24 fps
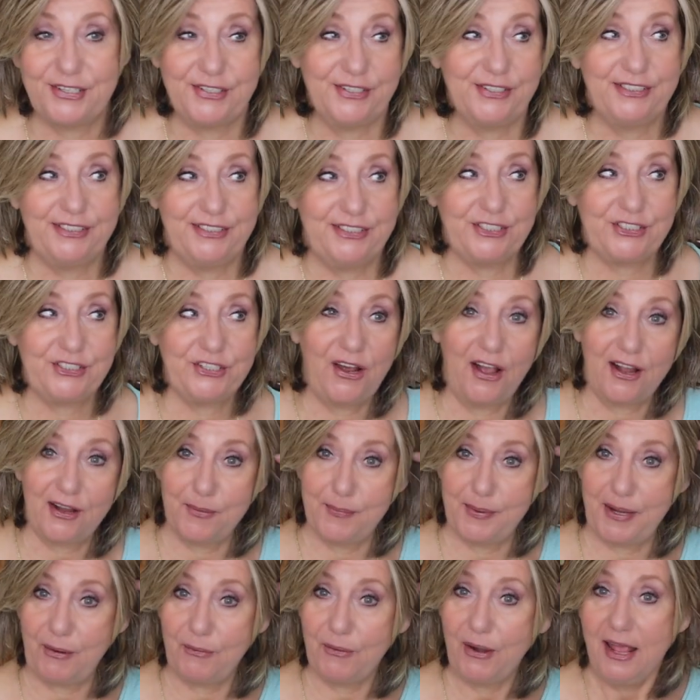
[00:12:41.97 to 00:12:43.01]
to, to talk
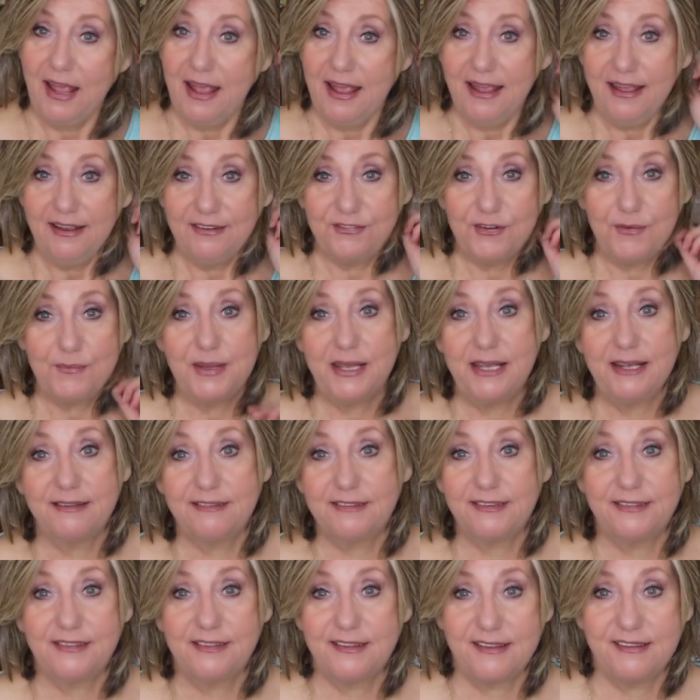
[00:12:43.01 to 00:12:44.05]
about. For me,
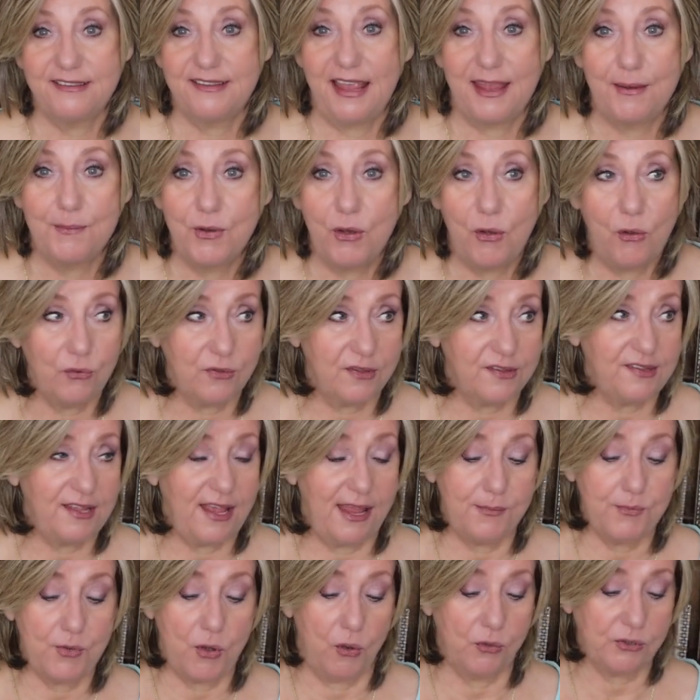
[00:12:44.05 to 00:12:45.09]
it's the same old,
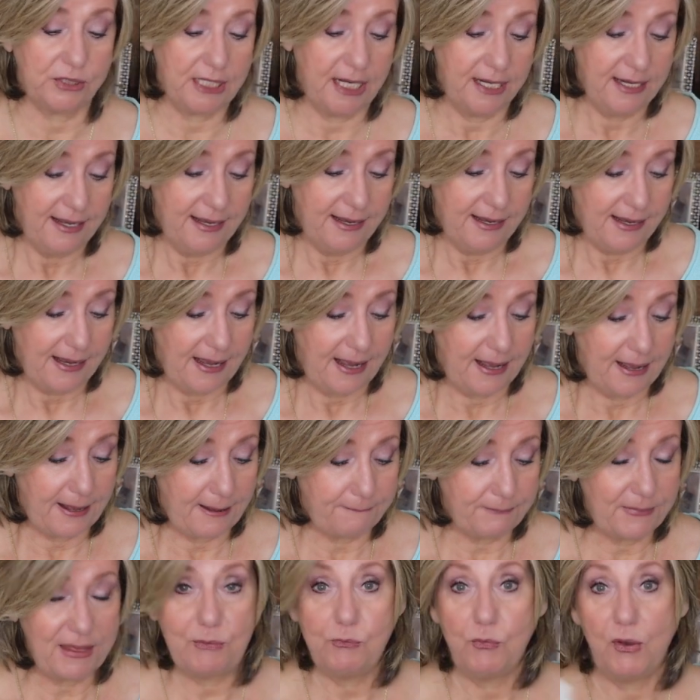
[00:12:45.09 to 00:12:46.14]
same old.
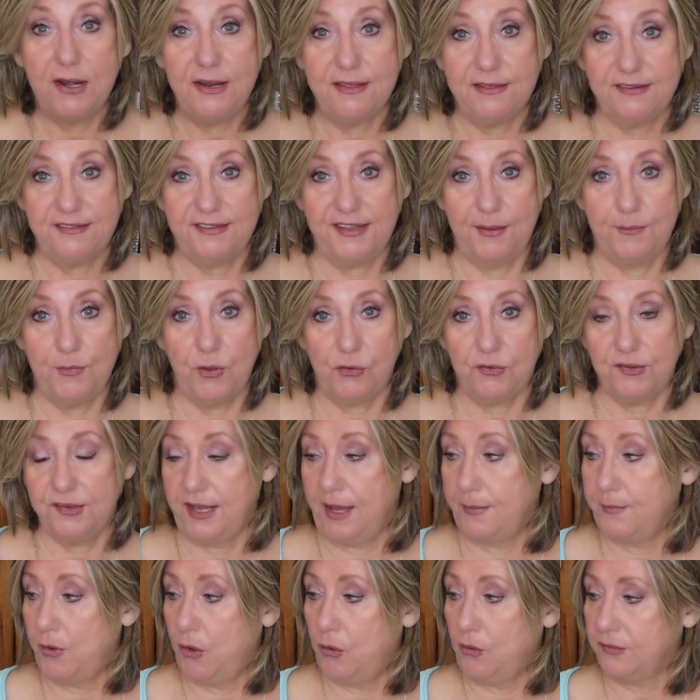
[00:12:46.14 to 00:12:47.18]
Um, and one of the same old,
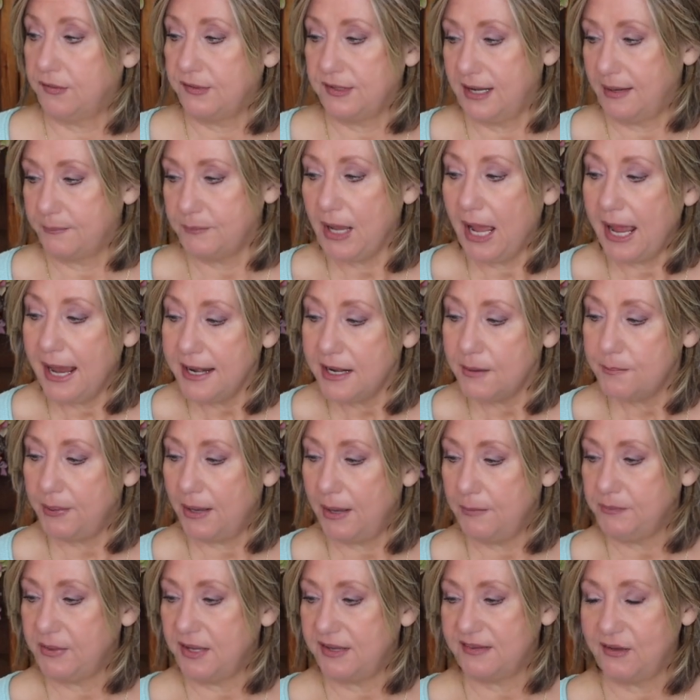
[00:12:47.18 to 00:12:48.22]
same olds. And I'm kind of
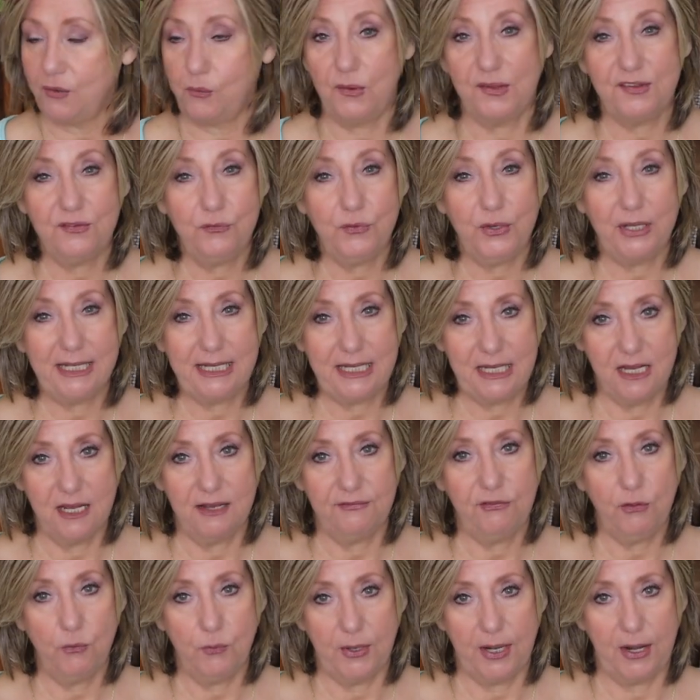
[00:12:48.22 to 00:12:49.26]
bummed because I wasn't really
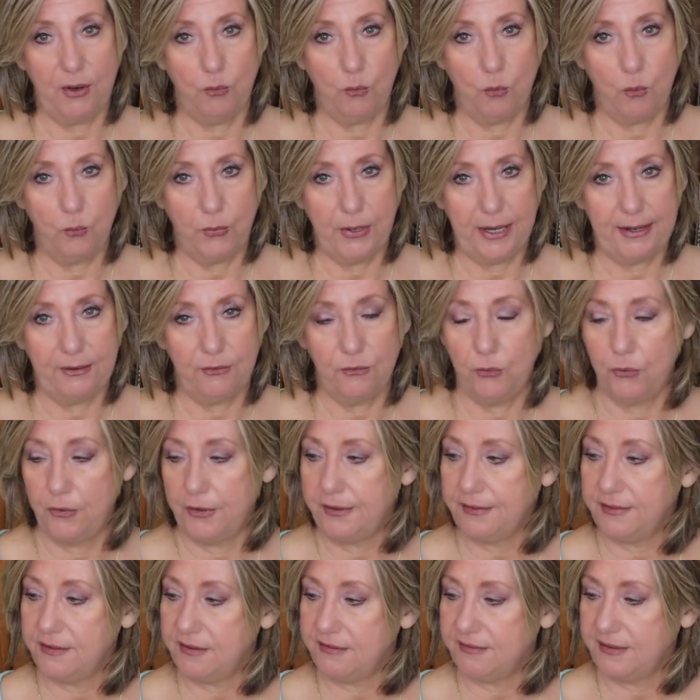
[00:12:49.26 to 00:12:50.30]
careful when I when I
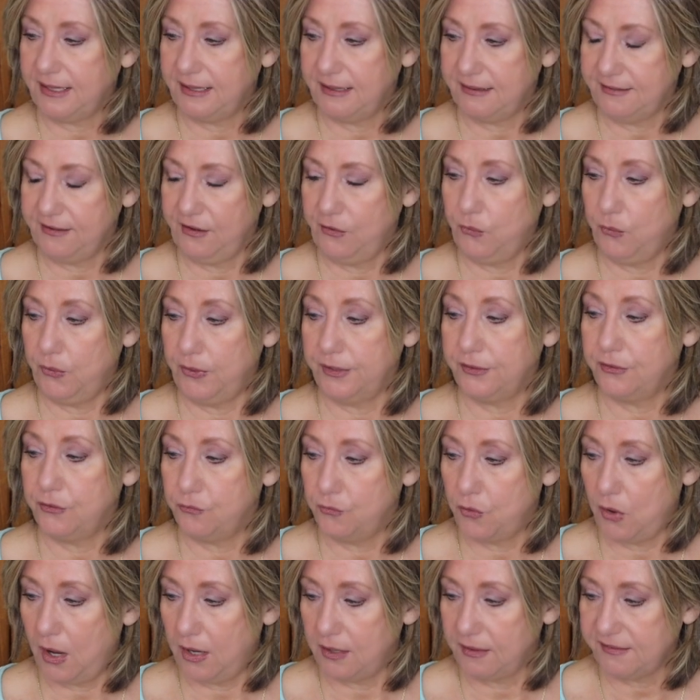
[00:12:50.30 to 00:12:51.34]
ordered this. I guess I ordered the
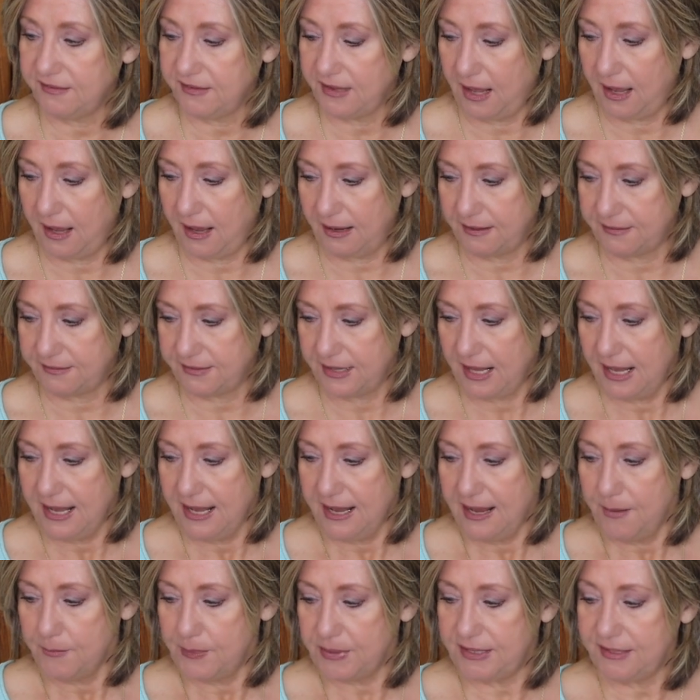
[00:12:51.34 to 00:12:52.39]
wrong size.
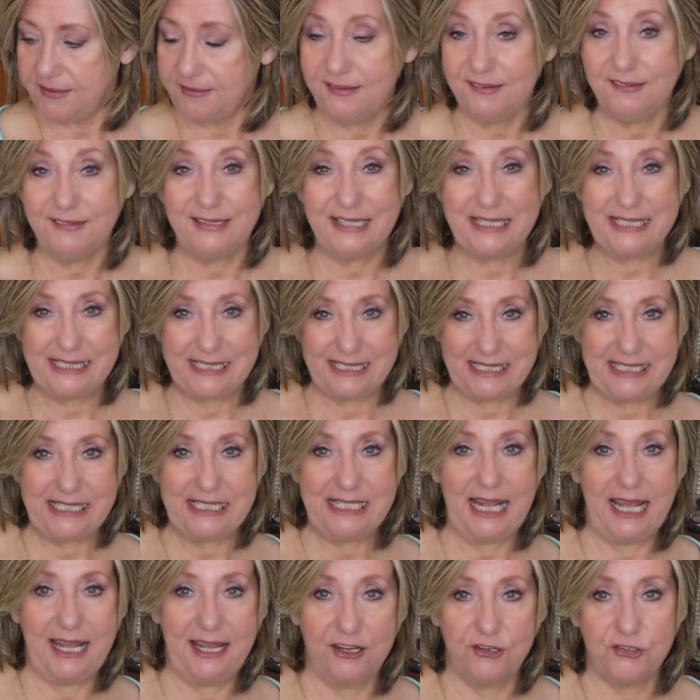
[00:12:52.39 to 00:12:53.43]
But this is the
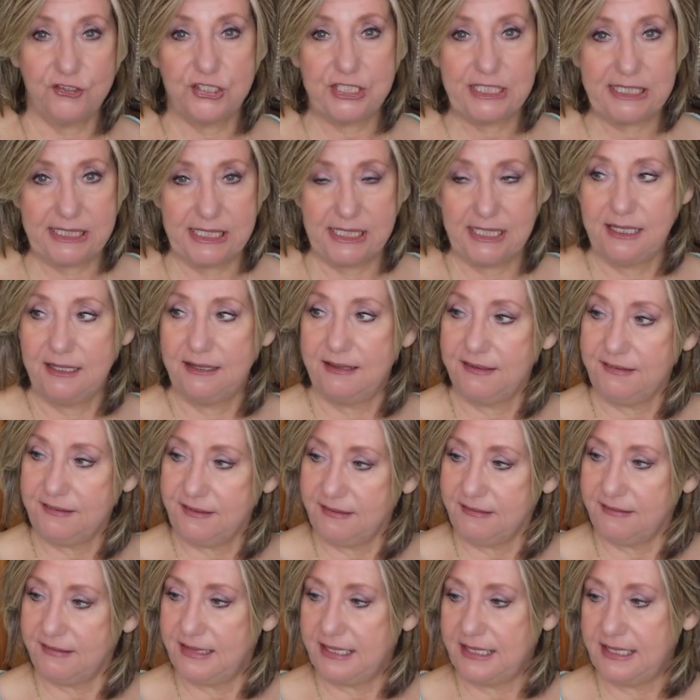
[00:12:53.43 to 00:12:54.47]
DHC. This
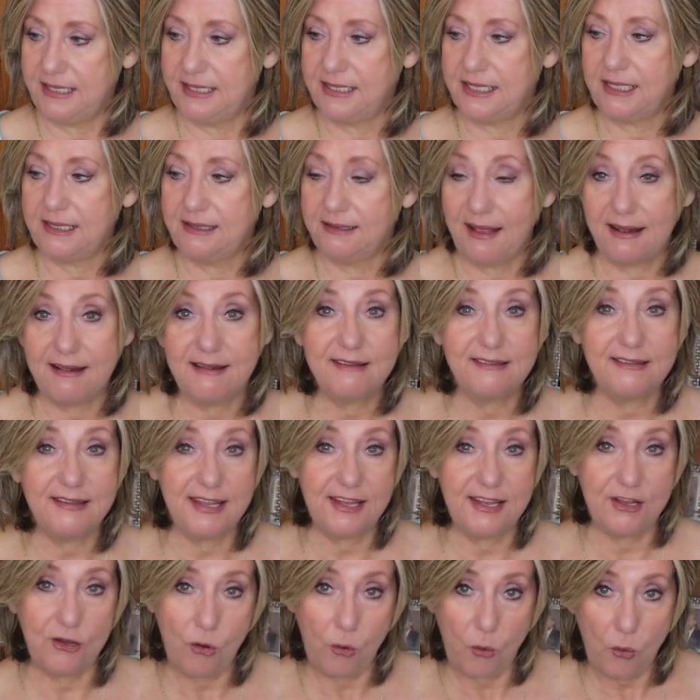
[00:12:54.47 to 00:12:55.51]
is the
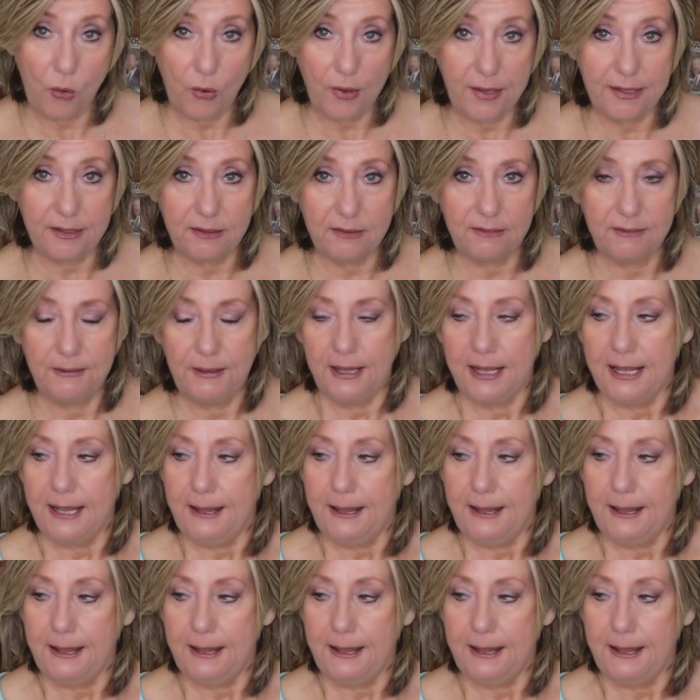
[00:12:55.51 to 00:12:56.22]
cleansing oil.